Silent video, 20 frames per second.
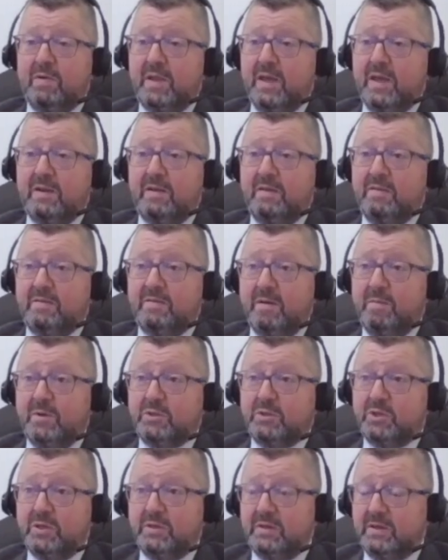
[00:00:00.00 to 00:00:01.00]
getting so
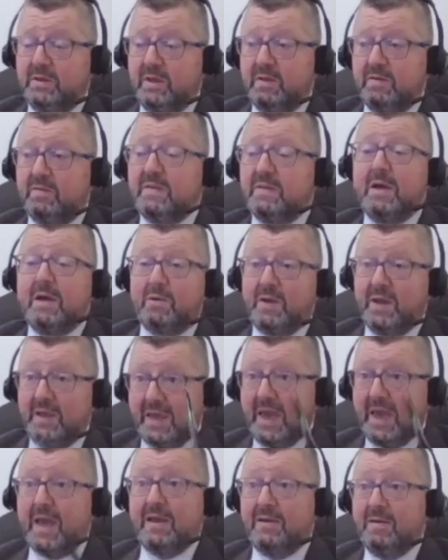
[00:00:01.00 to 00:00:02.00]
much into the. Now they
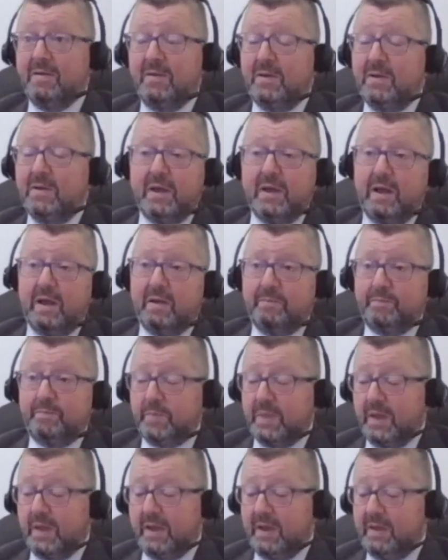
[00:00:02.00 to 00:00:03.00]
can,
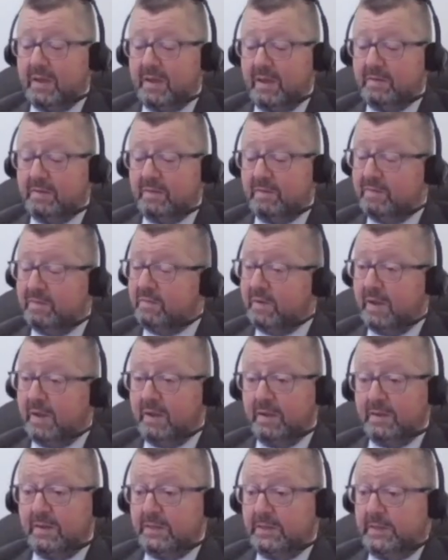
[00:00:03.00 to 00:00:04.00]
and
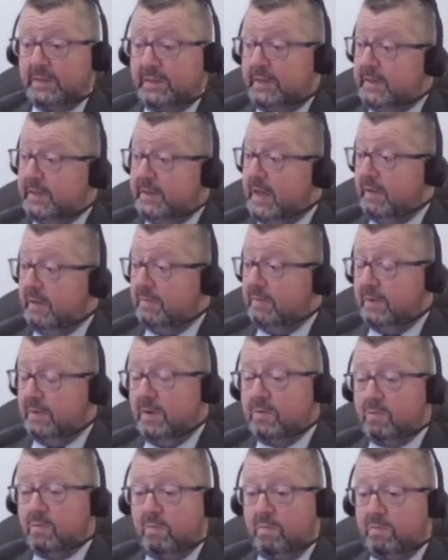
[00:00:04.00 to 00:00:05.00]
yeah,
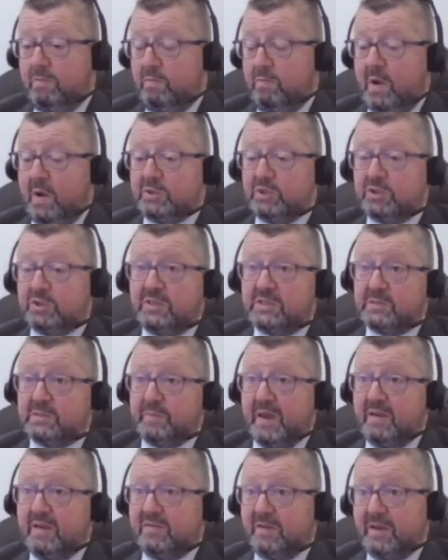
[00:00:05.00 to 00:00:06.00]
look, watch this
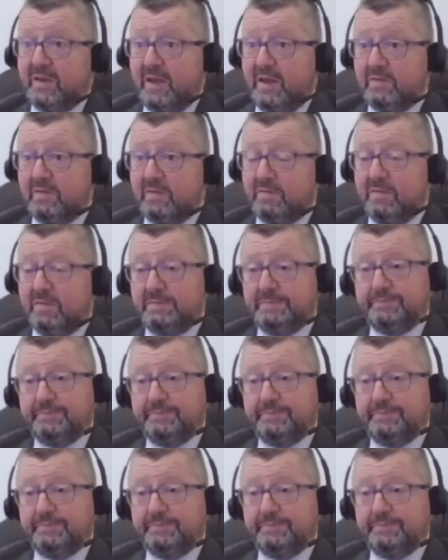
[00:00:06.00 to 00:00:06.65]
space, I guess.